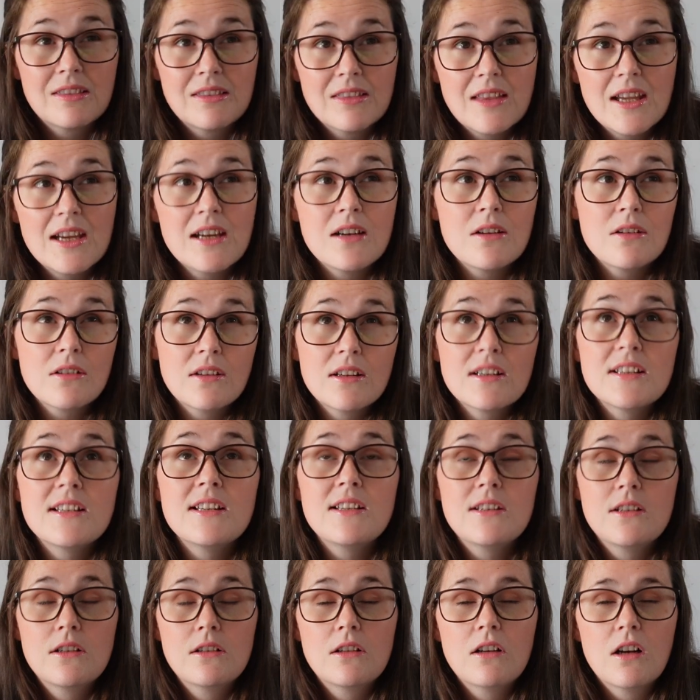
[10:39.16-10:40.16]
think this
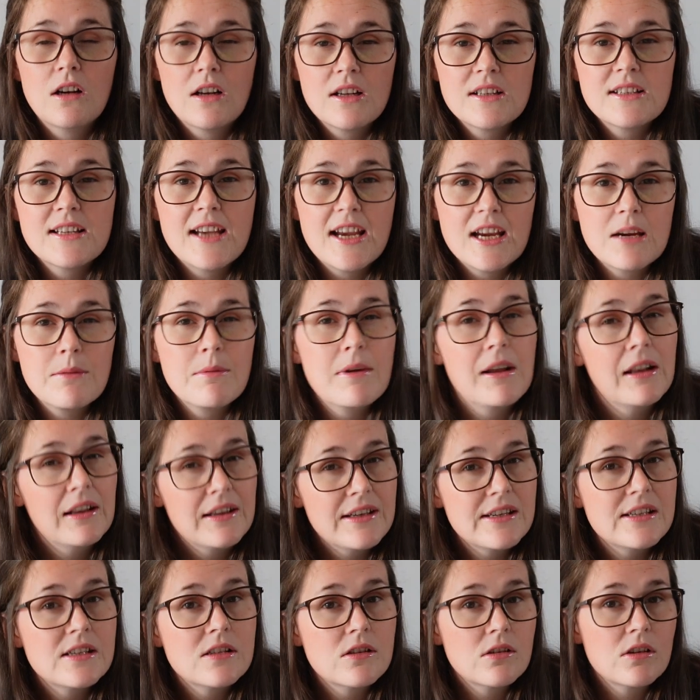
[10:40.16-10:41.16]
is gonna take me at
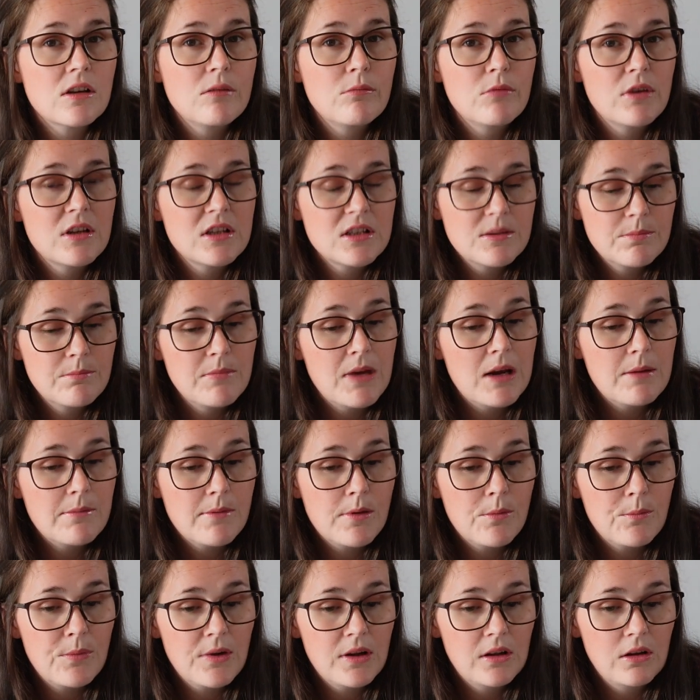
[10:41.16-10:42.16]
least 3 months, maybe
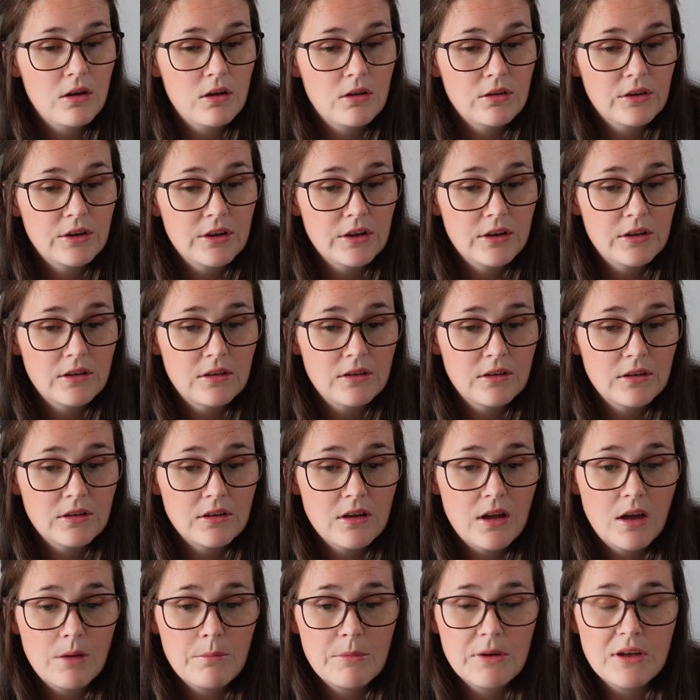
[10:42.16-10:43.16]
a bit longer,
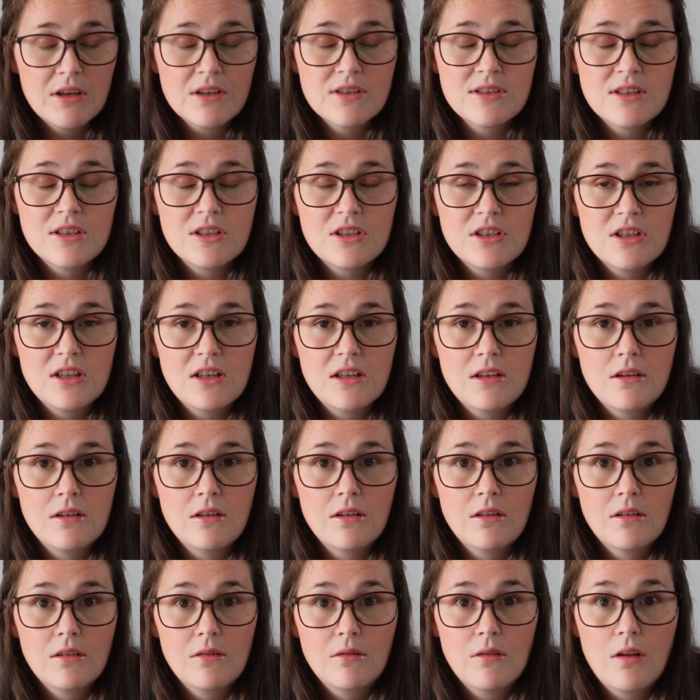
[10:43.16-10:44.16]
because the sheer
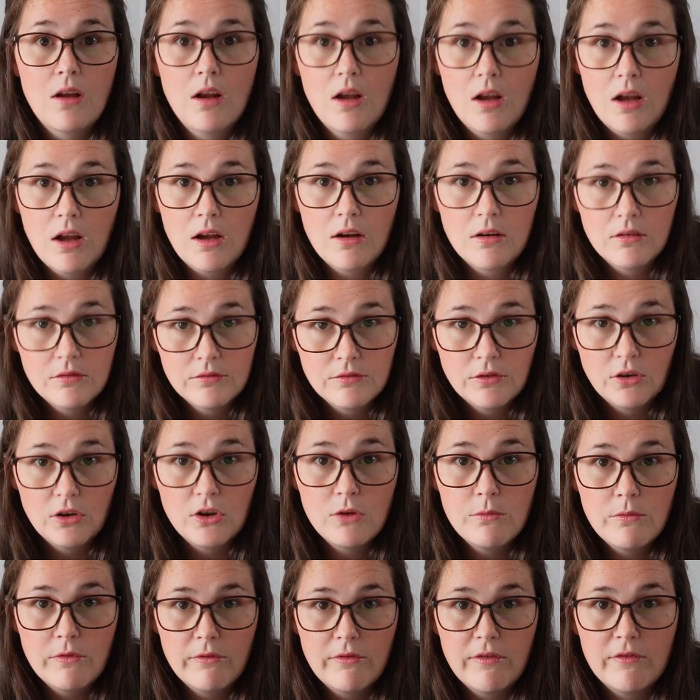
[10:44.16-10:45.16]

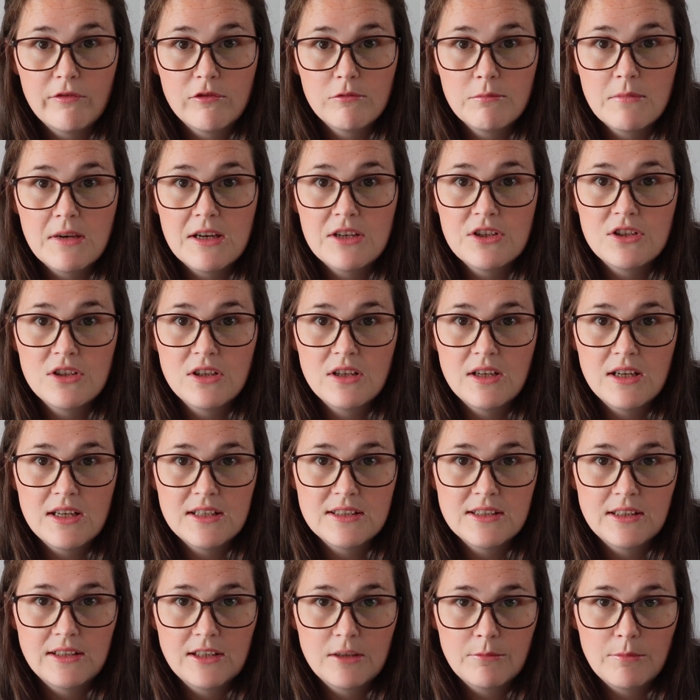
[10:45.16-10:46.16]
volume of information
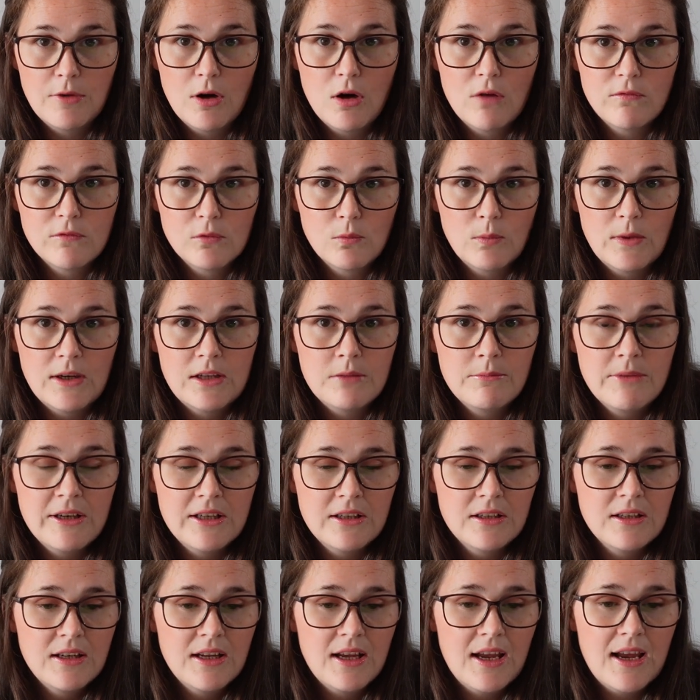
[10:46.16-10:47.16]
is a little bit
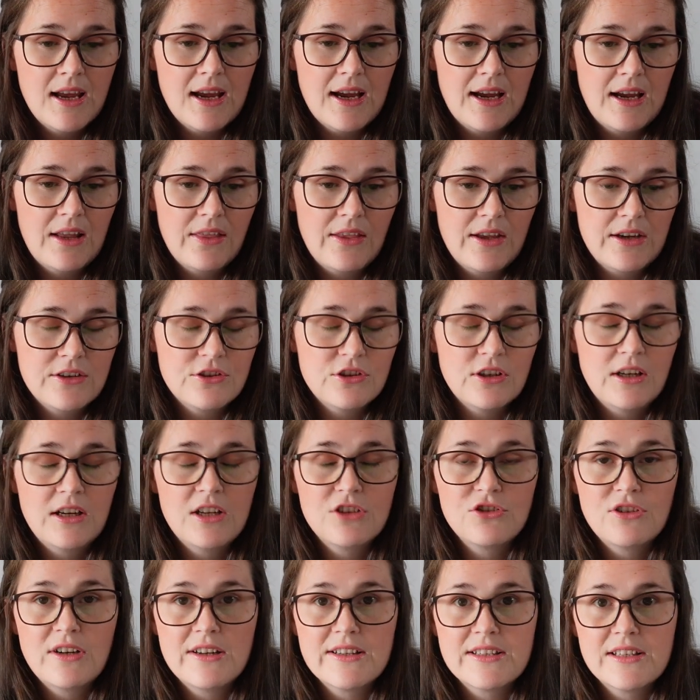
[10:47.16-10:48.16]
overwhelming, and then trying
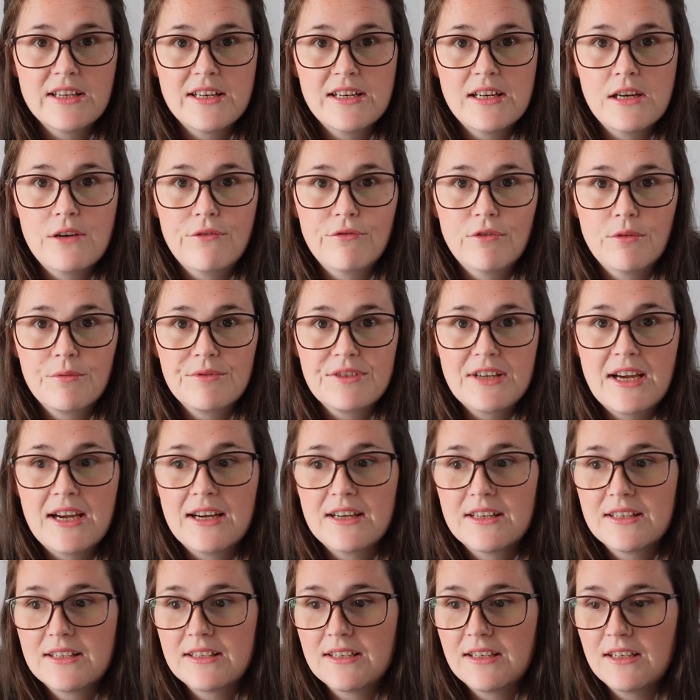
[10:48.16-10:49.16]
to translate it from
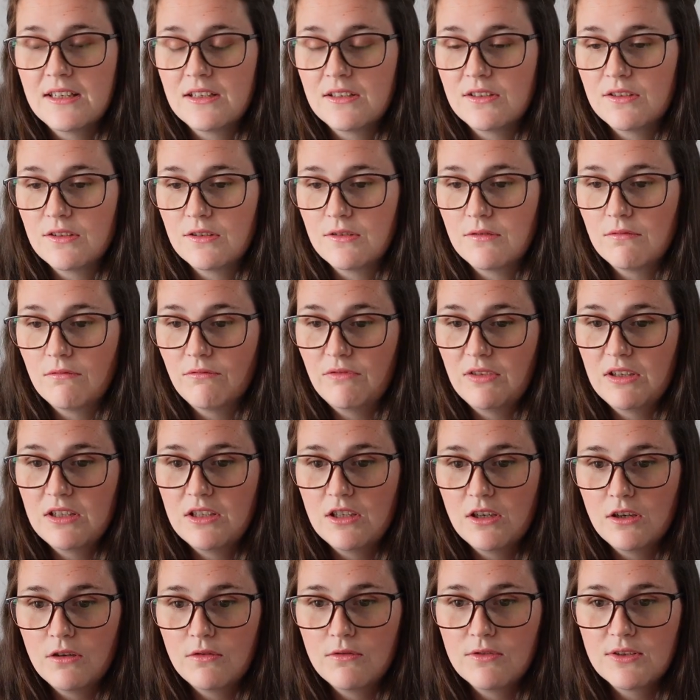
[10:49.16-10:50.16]
text into
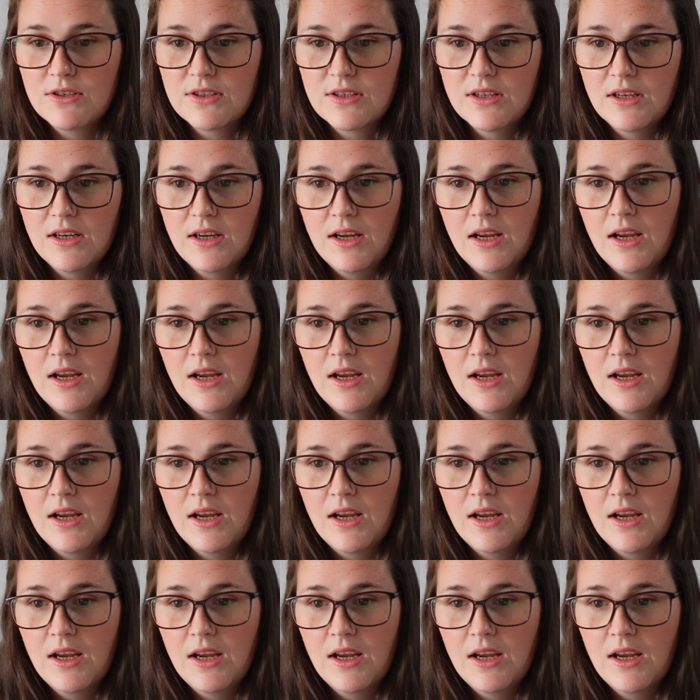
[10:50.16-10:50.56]
videos,